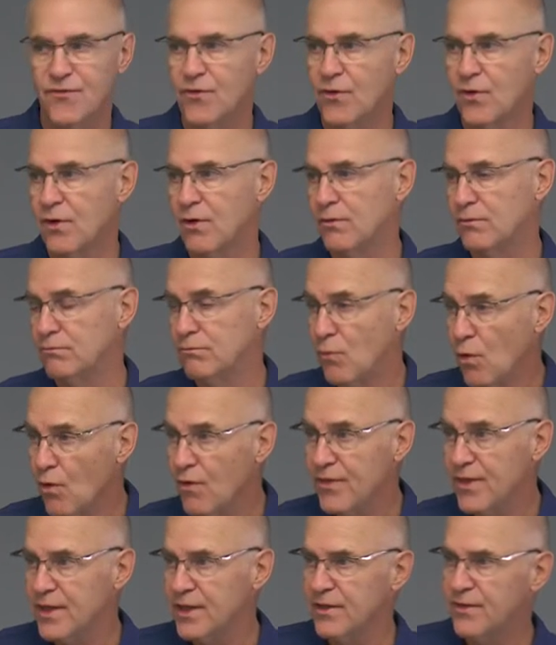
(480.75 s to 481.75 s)
for
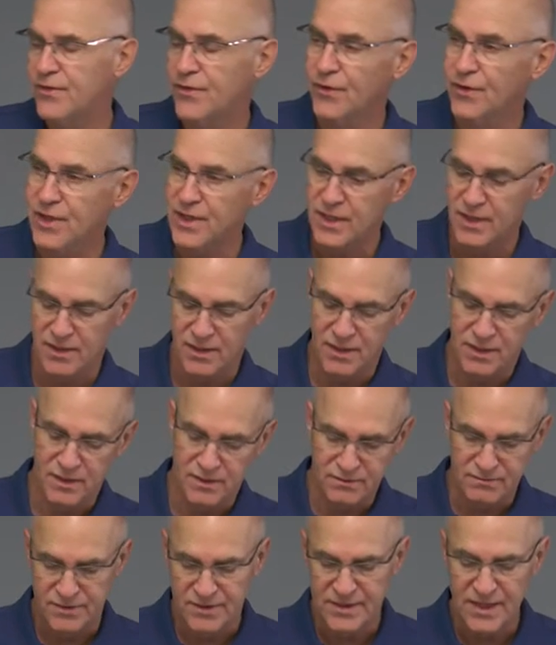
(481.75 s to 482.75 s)
more than
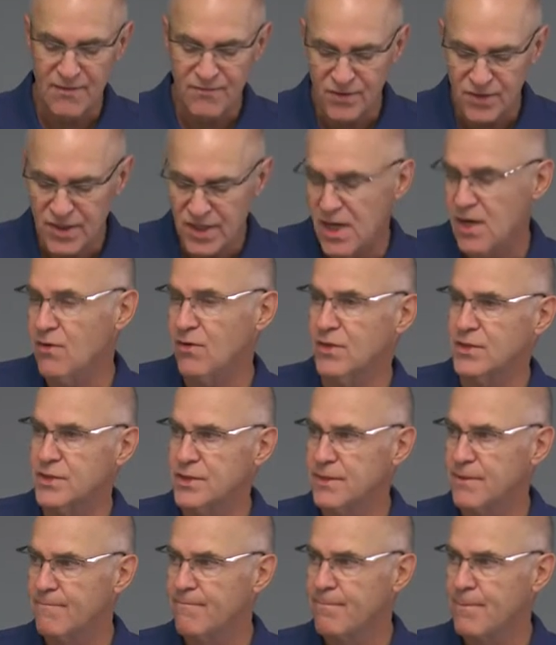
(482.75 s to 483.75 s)
thirty-seven
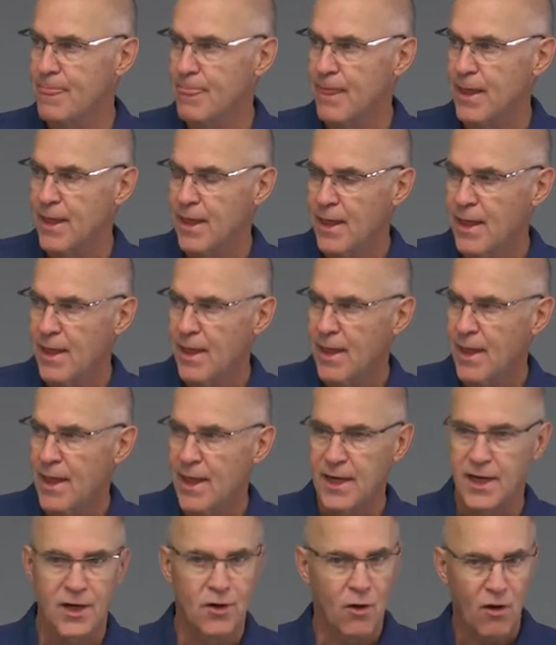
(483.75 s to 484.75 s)
years.
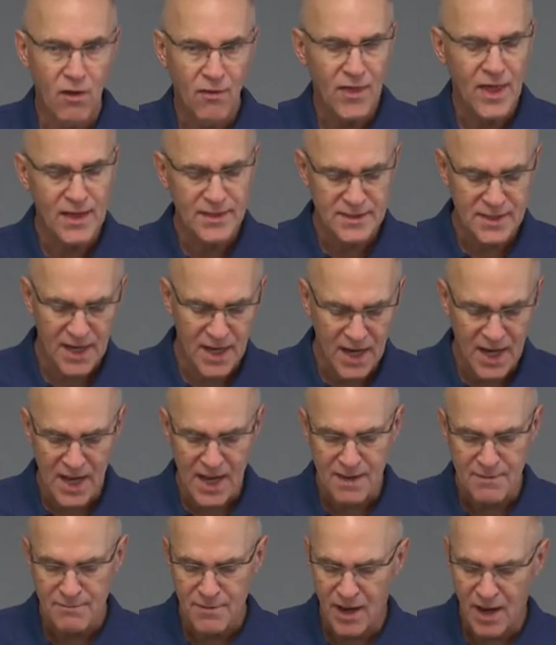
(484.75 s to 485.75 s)
And in all that
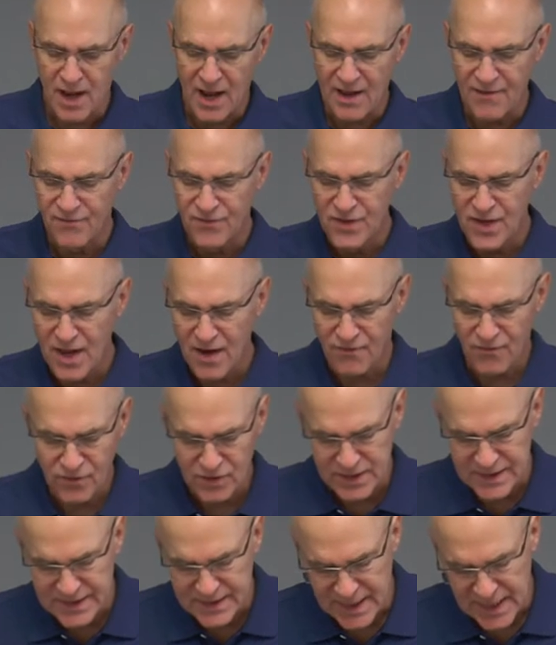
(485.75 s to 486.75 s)
time, I've
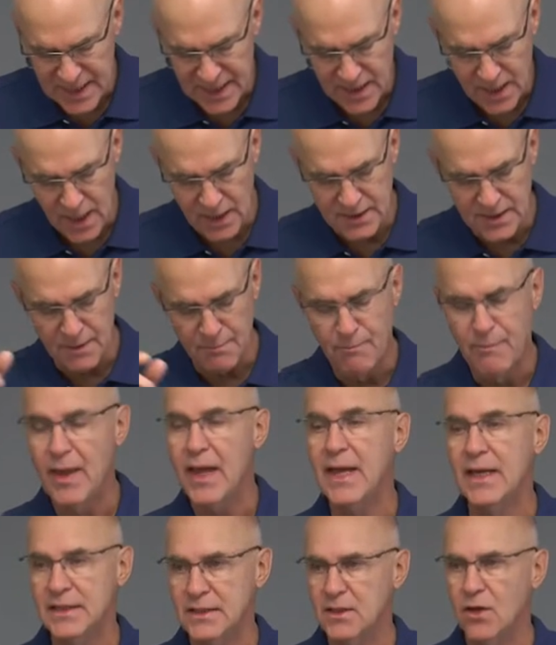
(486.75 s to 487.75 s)
never seen a
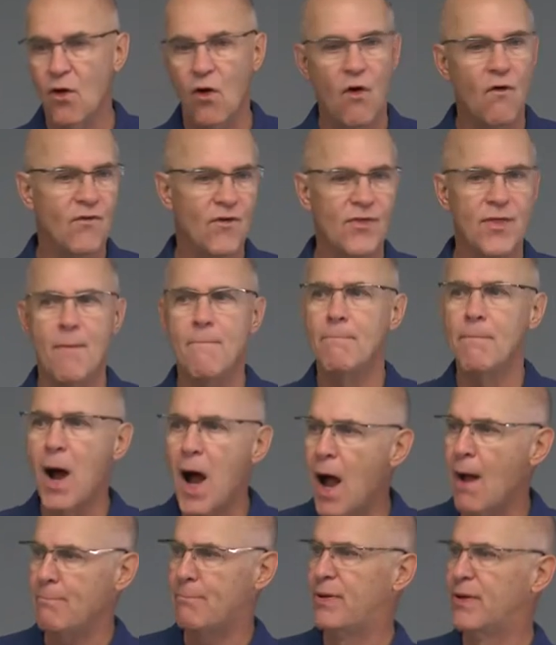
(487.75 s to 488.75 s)
debate over the
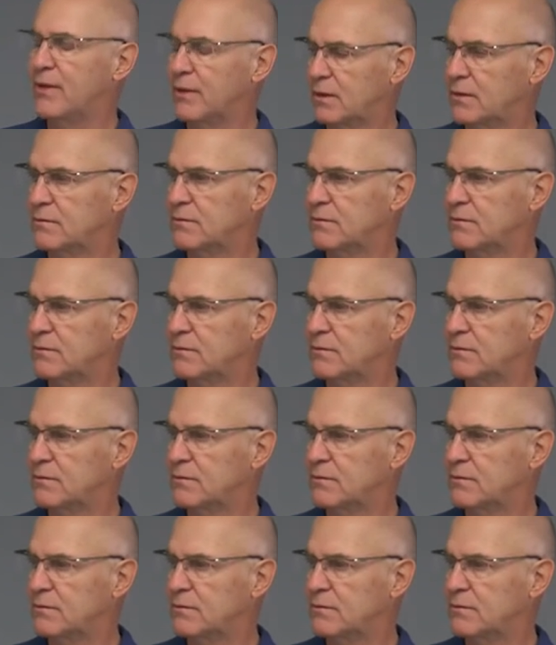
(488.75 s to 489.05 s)
mop.